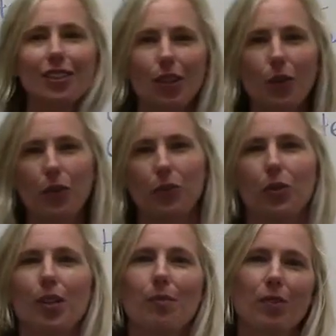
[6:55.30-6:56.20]
go through
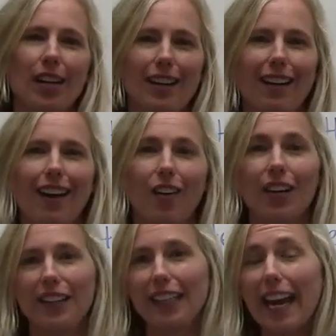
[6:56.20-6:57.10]
them right now.
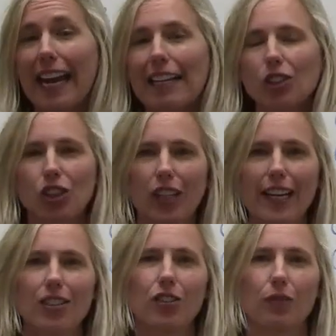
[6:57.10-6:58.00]
The H
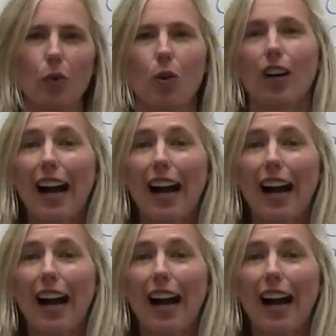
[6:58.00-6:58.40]
stands for